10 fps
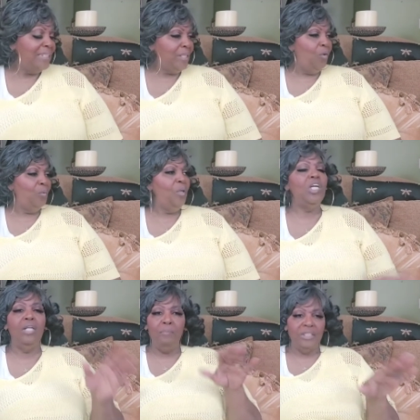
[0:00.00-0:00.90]
So I'm
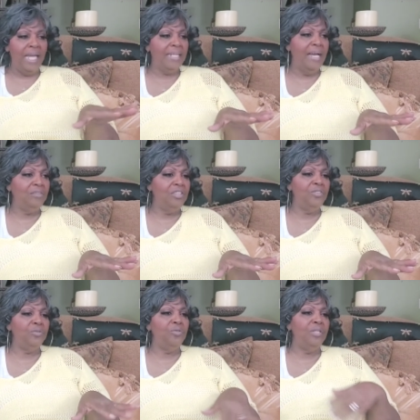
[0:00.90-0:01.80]
going to take you out to the
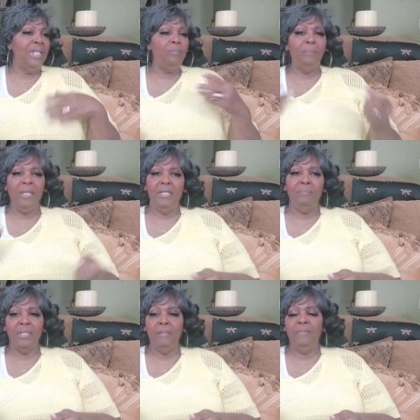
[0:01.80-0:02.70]
store, and I'm going to pick
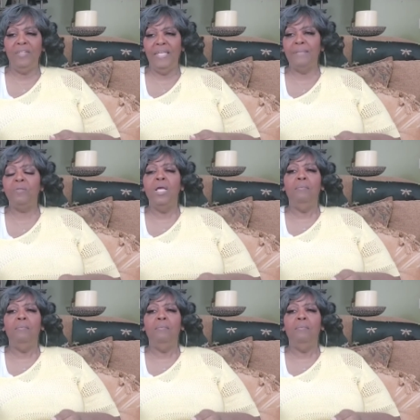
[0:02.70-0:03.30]
up a couple things.